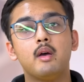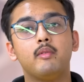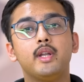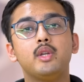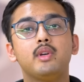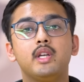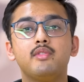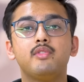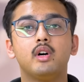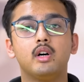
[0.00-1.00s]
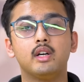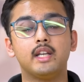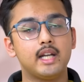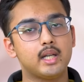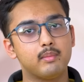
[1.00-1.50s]
when you give a
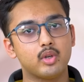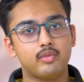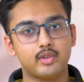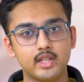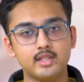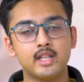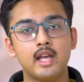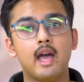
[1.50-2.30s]
great number of tests